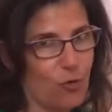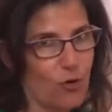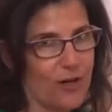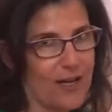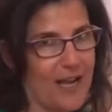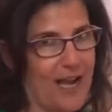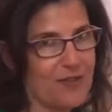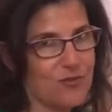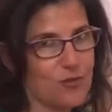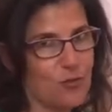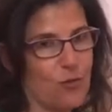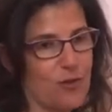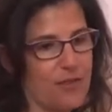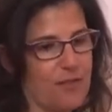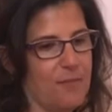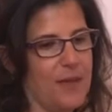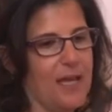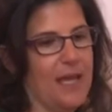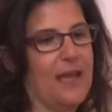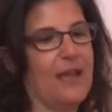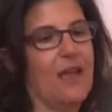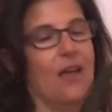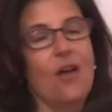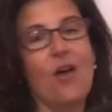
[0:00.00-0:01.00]
workouts with
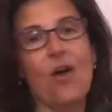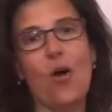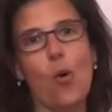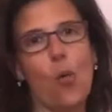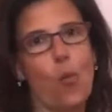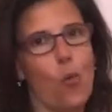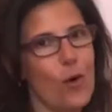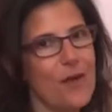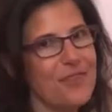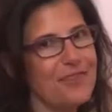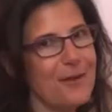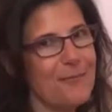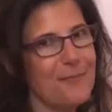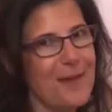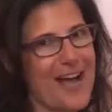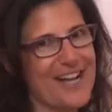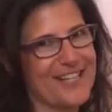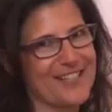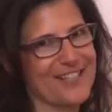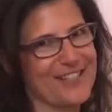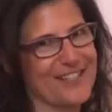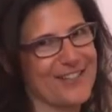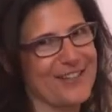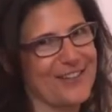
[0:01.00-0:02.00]
me with the
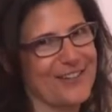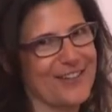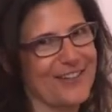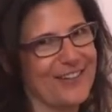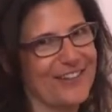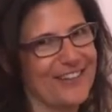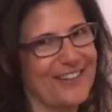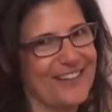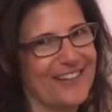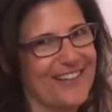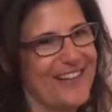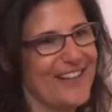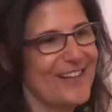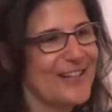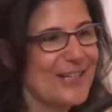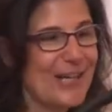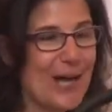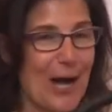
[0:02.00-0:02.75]
Magic Circle,